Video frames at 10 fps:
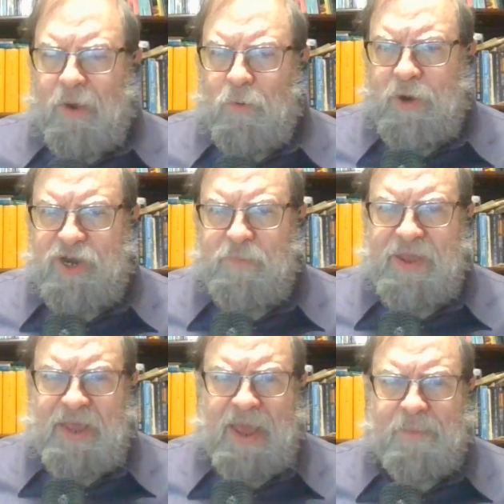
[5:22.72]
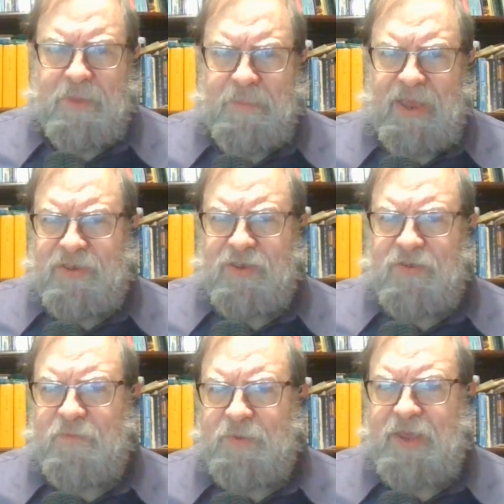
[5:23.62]
which became the
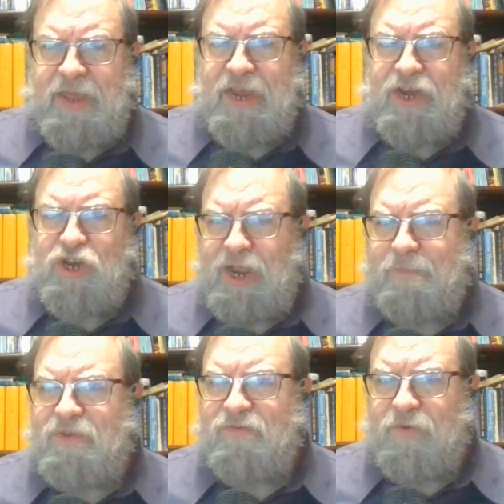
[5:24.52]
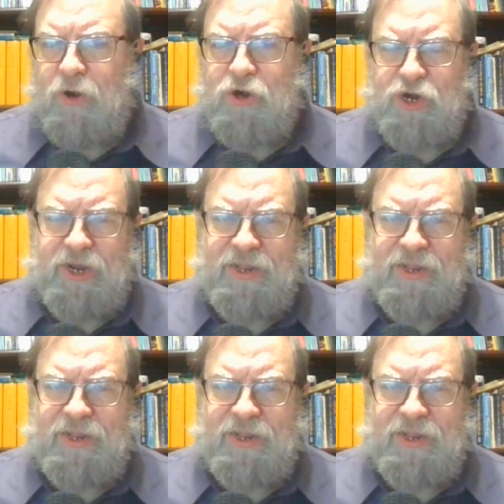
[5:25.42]
basis for the King James Version.